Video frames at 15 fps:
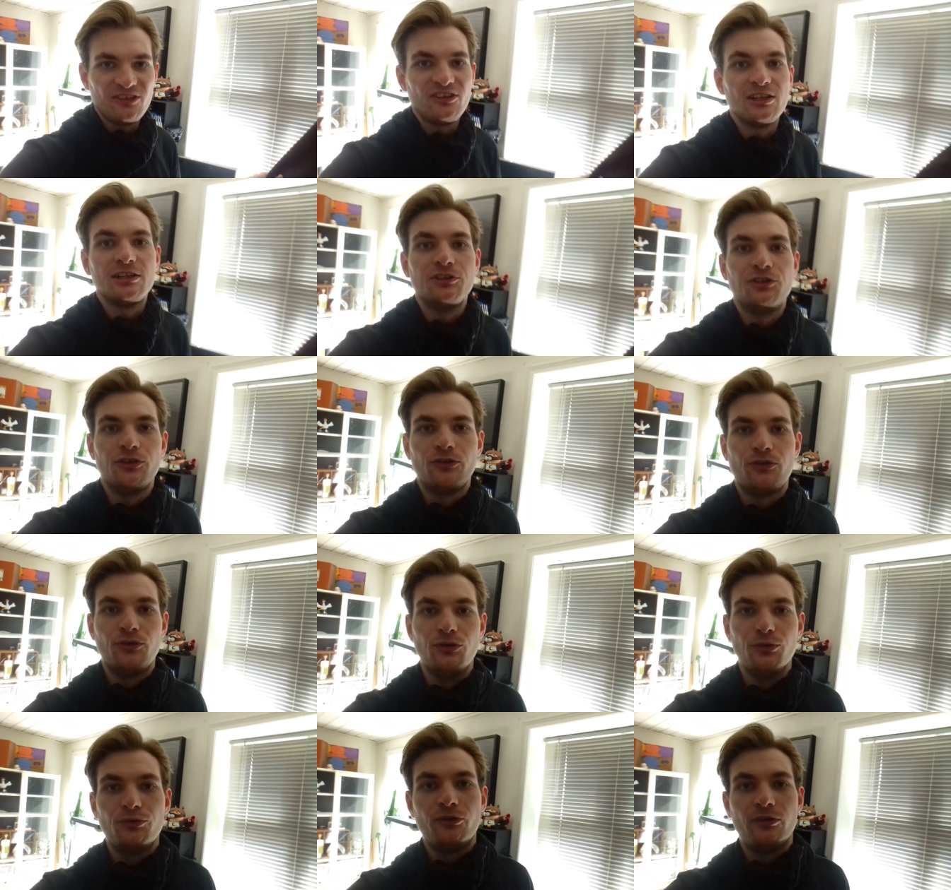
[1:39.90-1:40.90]
I basically
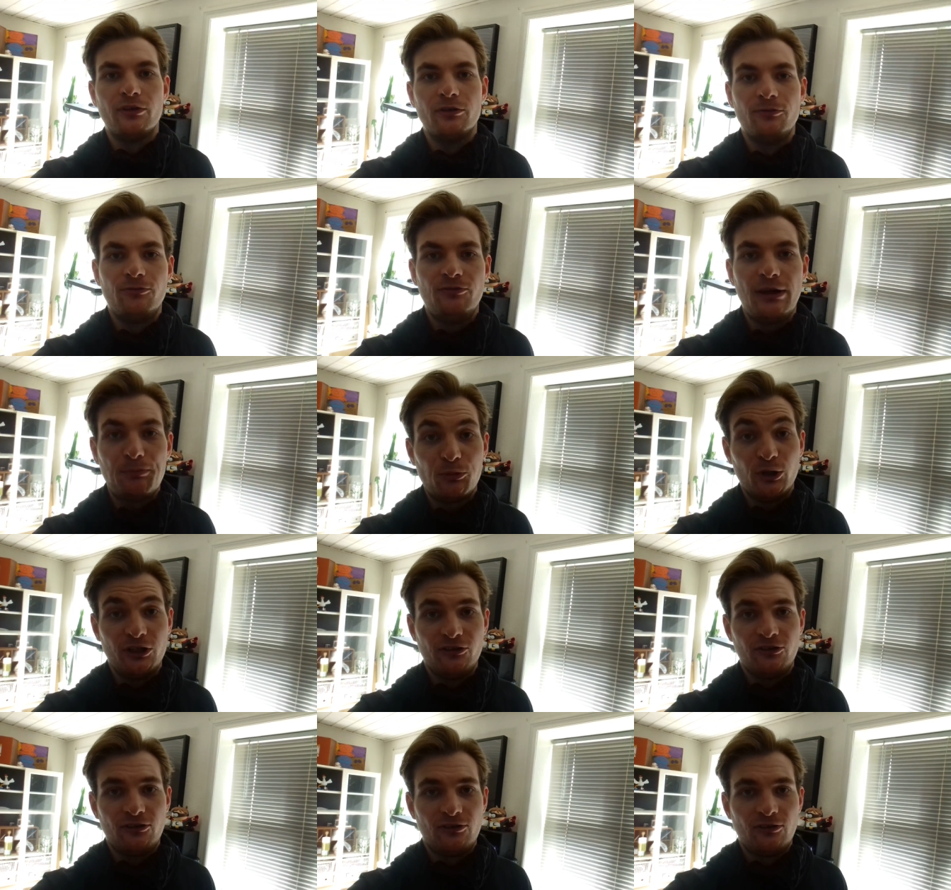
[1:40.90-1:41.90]
just used the
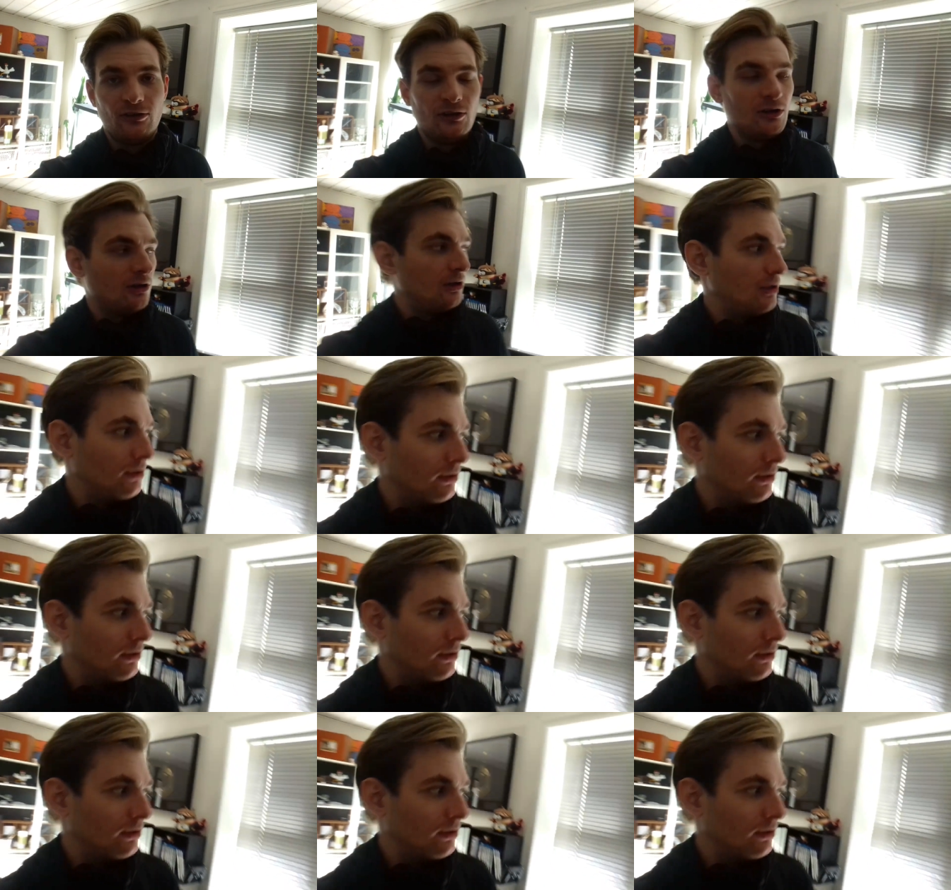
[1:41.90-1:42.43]
fabrics